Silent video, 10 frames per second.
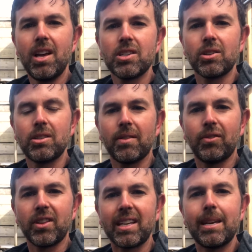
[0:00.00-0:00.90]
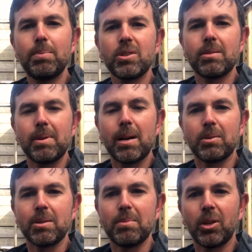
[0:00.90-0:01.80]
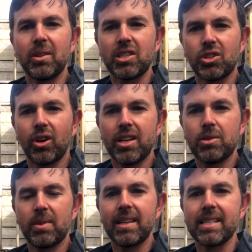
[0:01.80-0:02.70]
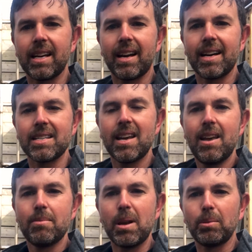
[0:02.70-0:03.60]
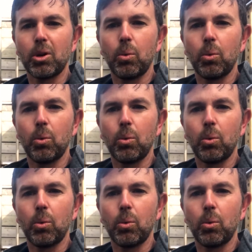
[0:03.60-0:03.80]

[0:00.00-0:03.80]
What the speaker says: So for the keepers to be able to build this trust with these guys, be able to